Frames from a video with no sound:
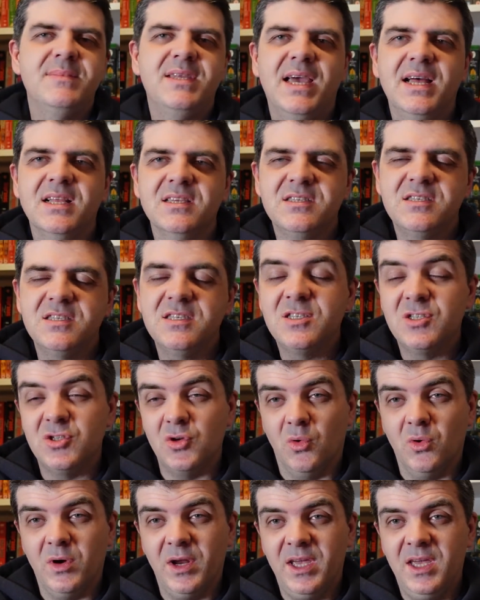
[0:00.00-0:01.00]
tells the
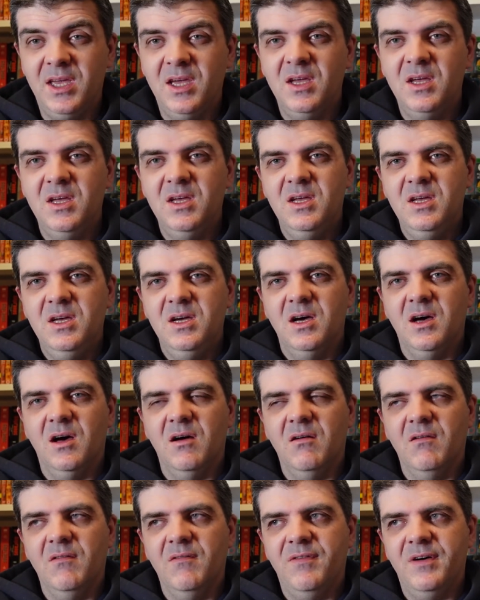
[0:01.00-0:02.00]
story
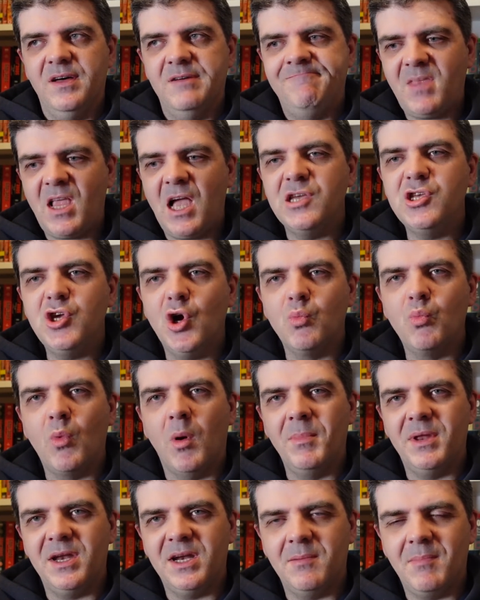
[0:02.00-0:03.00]
of a young
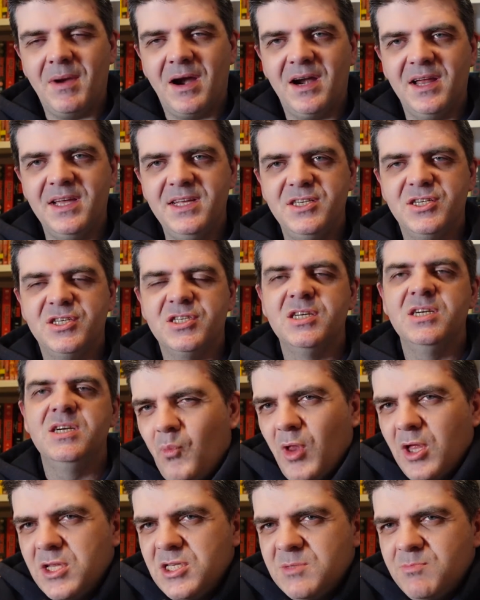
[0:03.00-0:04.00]
woman in a marriage.
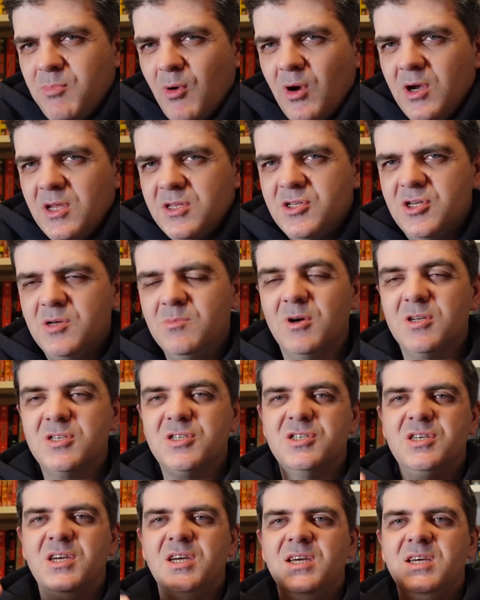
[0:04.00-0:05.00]
Without spoiling too
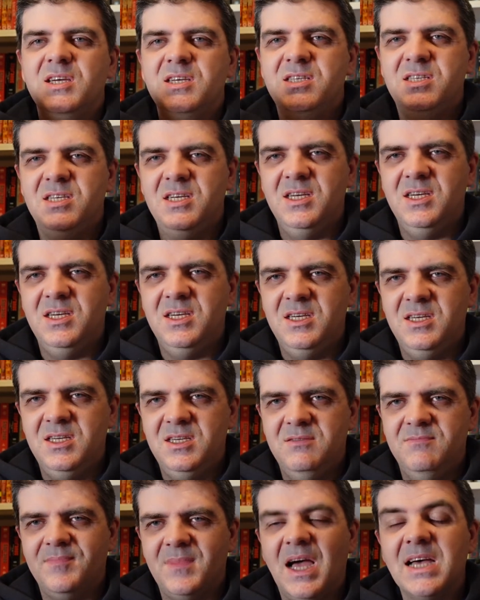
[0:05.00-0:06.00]
much,
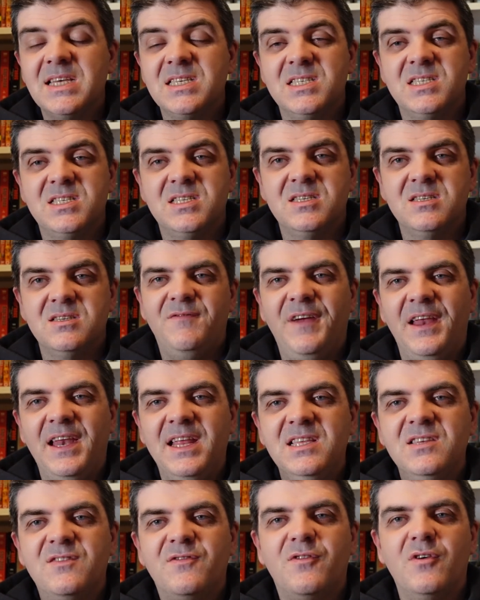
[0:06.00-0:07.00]
she has
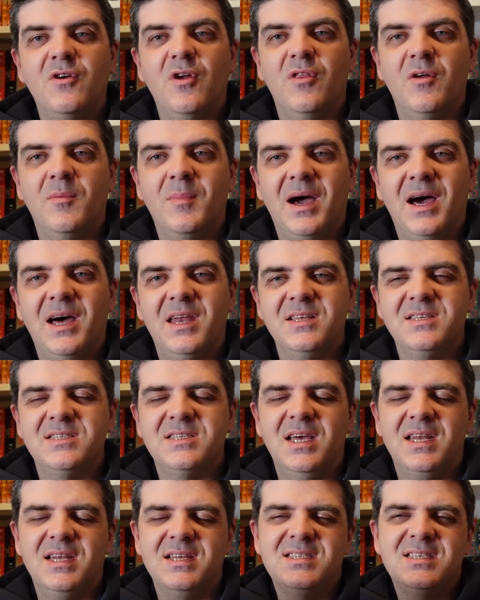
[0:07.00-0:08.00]
feelings for another man.
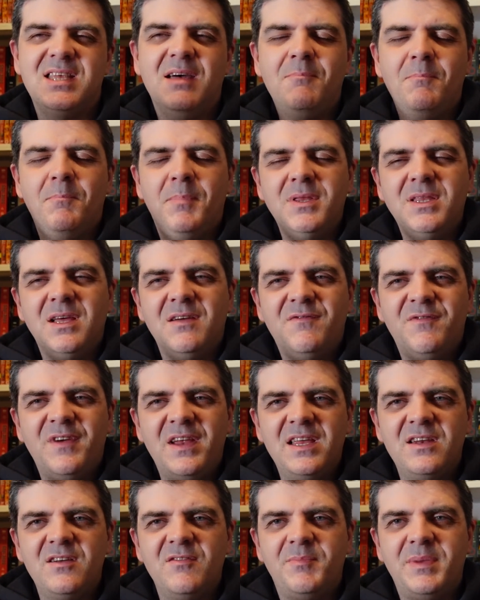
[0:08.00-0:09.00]
It's and it's that but that
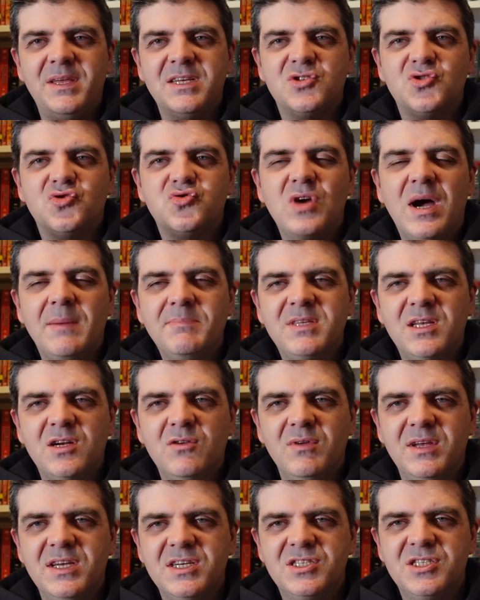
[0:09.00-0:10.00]
feeling of being trapped in a
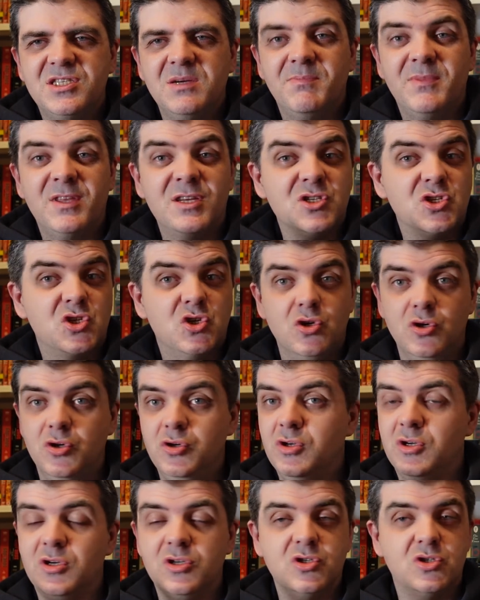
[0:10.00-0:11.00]
relationship that is
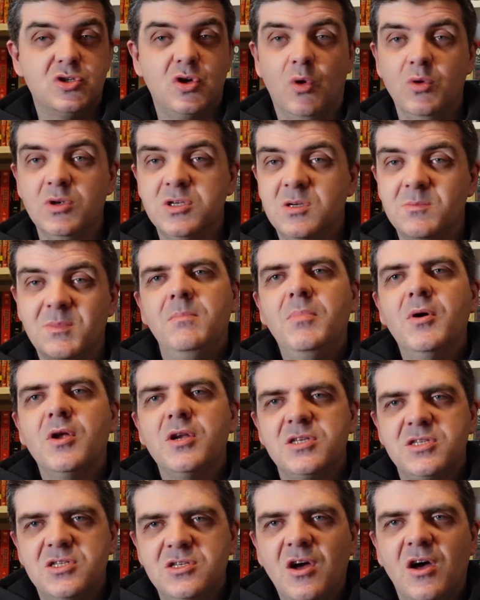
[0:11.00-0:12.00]
good and is wholesome, but
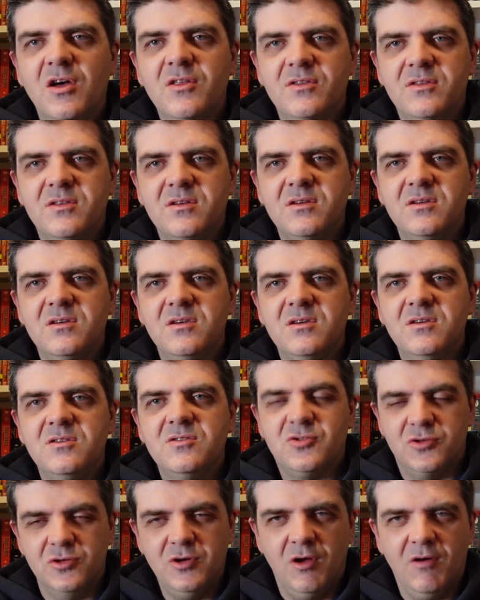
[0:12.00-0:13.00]
it's not
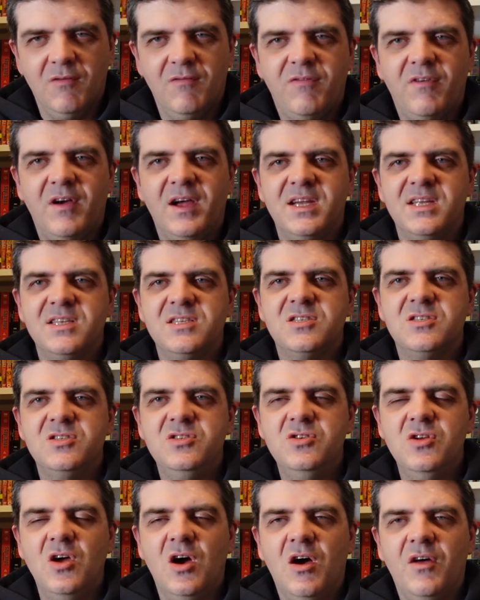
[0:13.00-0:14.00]
true love and it's
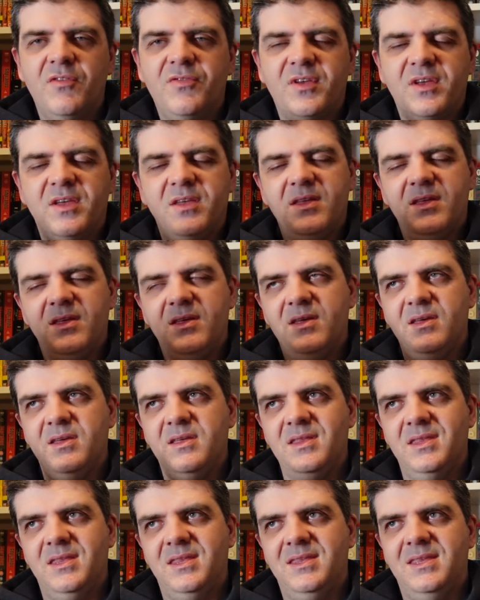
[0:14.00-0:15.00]
not
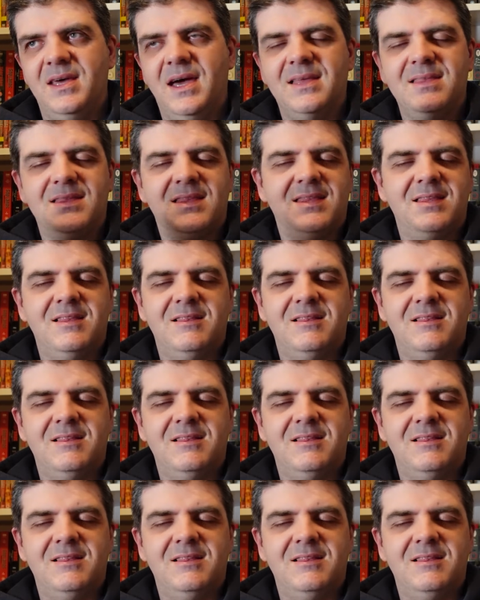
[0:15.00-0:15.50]
that